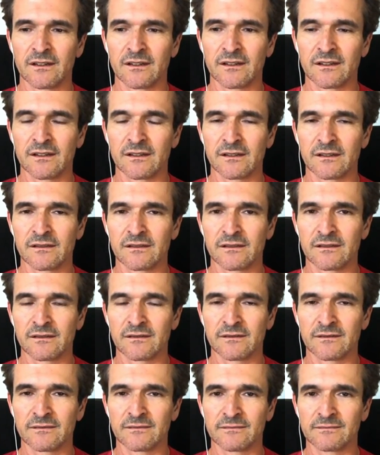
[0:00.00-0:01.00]

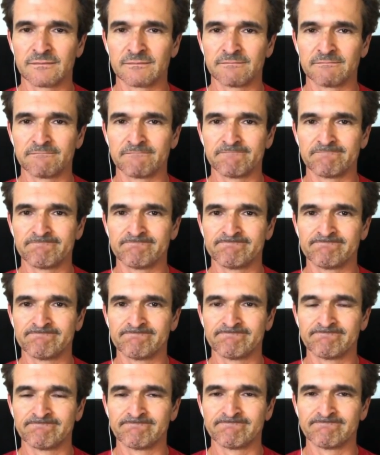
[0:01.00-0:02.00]

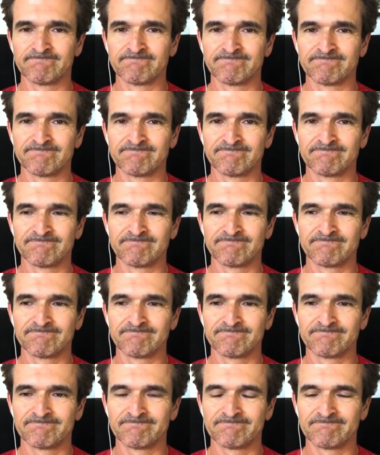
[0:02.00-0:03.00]

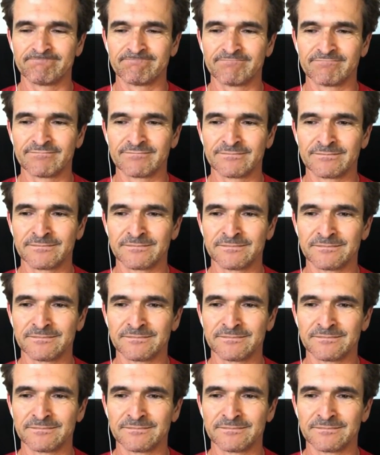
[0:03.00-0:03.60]
This person isn't speaking.